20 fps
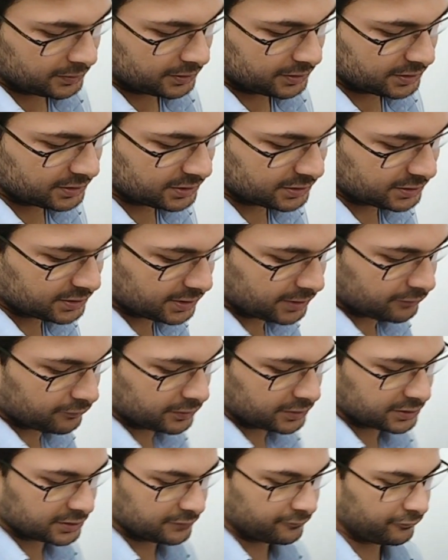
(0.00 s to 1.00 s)
This is the
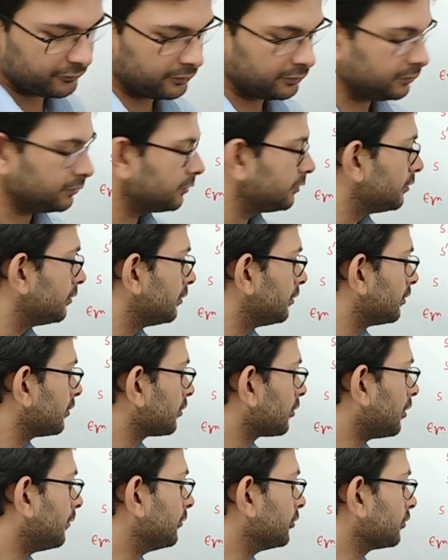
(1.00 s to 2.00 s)
equation for
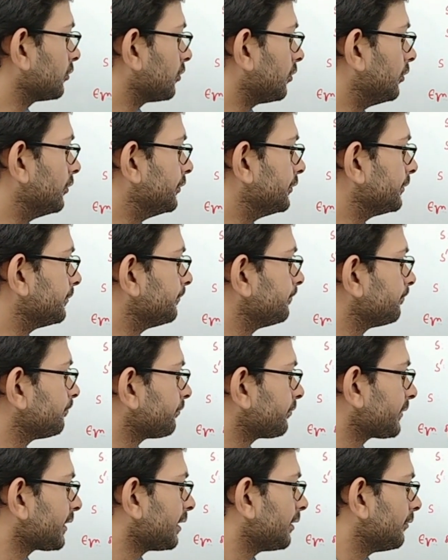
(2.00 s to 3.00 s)
common chord.
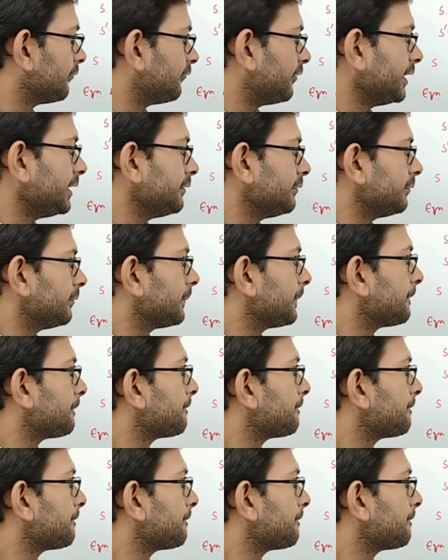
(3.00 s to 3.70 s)
Fine.